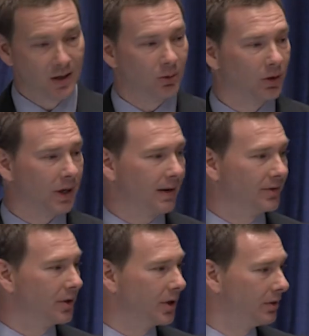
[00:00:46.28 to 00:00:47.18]
Well, good
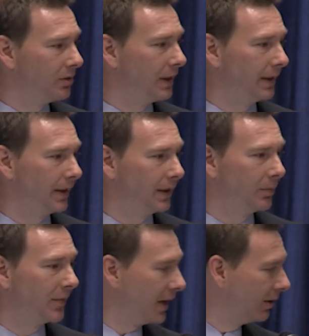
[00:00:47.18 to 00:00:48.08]
afternoon.
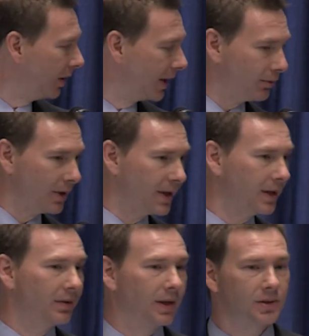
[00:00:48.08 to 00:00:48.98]
Um, thank you,
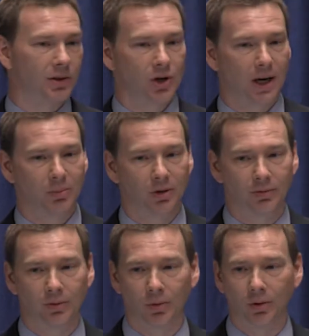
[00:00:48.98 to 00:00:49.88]
Henry. Thanks the chamber
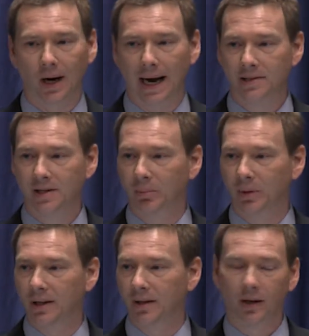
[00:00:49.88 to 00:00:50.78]
for asking
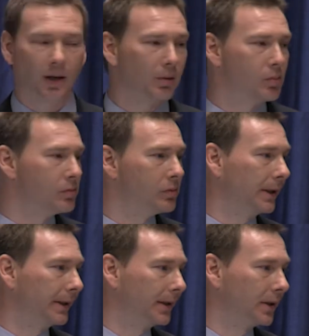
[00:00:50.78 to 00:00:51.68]
me to come
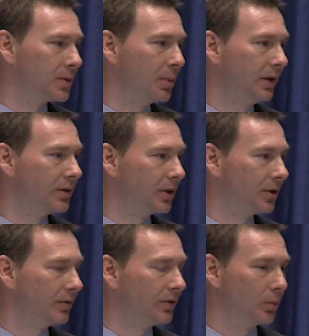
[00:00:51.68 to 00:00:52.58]
uh, speak to
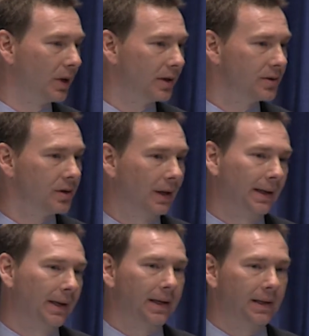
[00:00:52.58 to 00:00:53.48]
you a few minutes
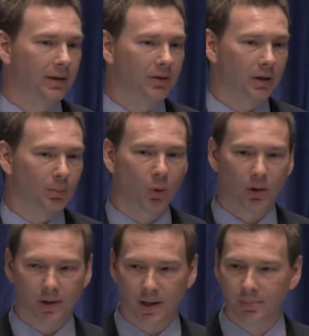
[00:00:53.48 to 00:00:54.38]
and give you an
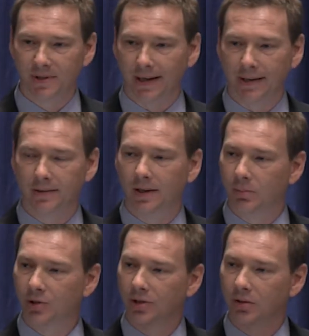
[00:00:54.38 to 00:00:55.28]
important update that
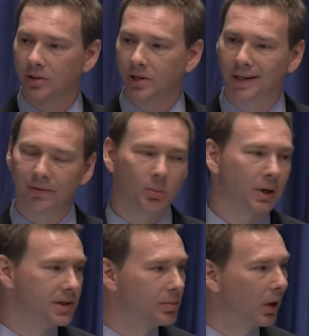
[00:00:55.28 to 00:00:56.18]
I'm sure is on
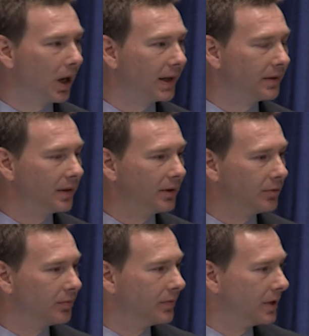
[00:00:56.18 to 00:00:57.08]
everybody's mind. You
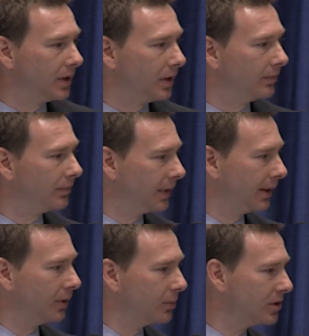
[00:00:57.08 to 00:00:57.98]
know, uh,
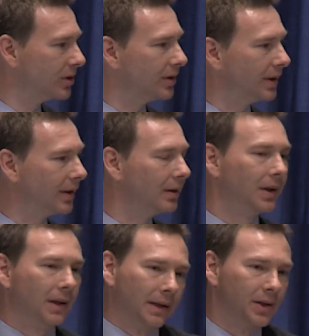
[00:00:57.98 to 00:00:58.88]
Henry mentioned that
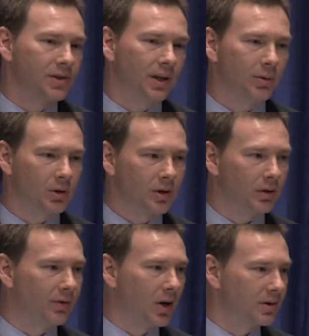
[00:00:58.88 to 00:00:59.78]
City of
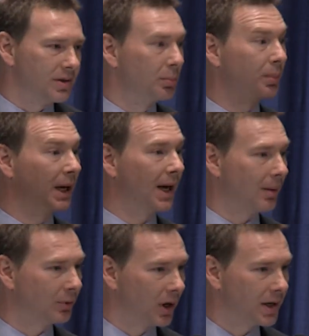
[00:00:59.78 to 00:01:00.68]
Wichita Falls is a big
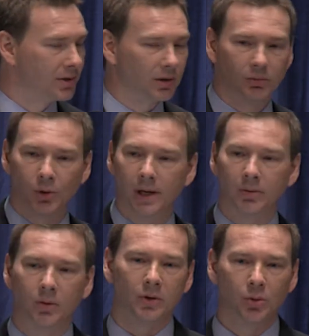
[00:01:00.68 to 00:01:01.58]
operation. We have
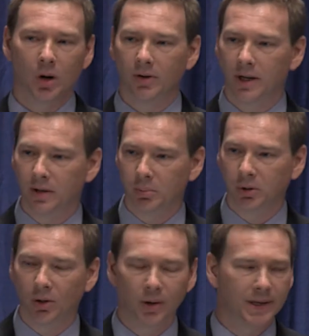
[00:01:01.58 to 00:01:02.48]
1,200
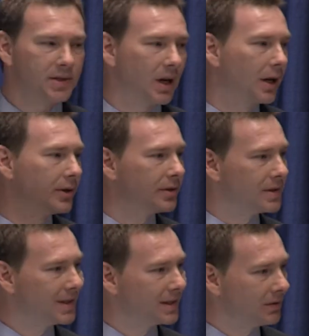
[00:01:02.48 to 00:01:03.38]
employees,
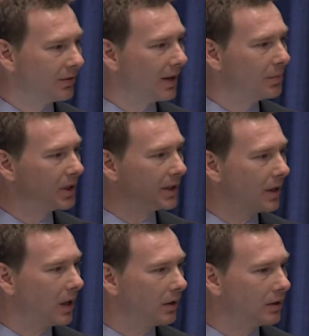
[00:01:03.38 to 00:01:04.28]
$165 million
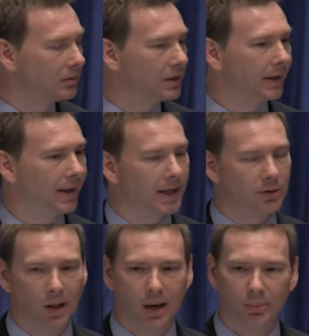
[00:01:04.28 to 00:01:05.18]
uh,
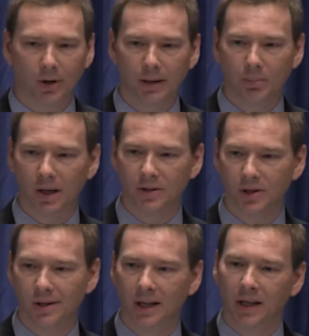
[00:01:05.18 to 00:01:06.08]
annual operating budget.